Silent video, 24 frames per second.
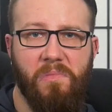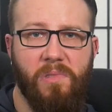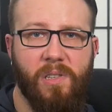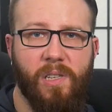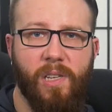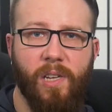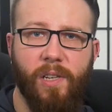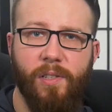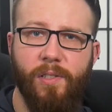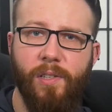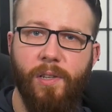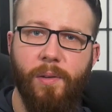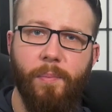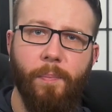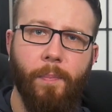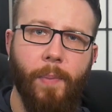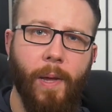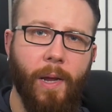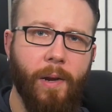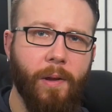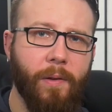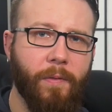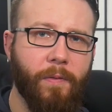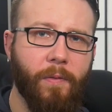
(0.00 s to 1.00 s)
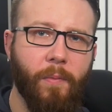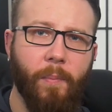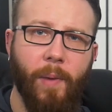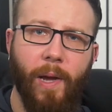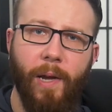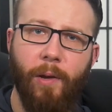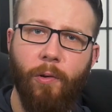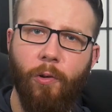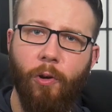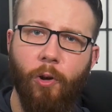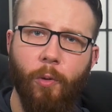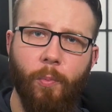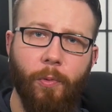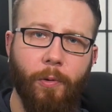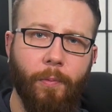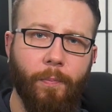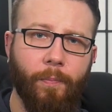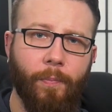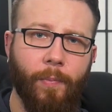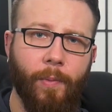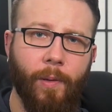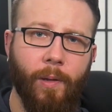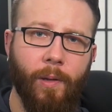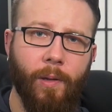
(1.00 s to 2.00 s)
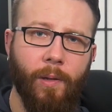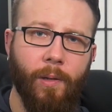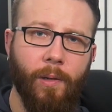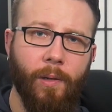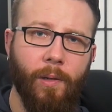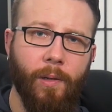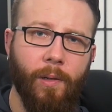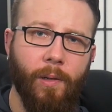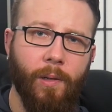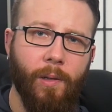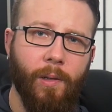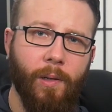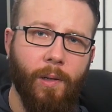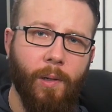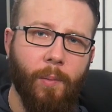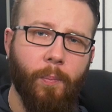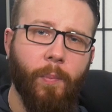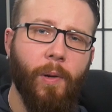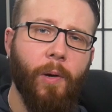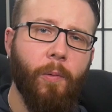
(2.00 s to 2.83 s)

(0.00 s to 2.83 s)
does it better for my group. But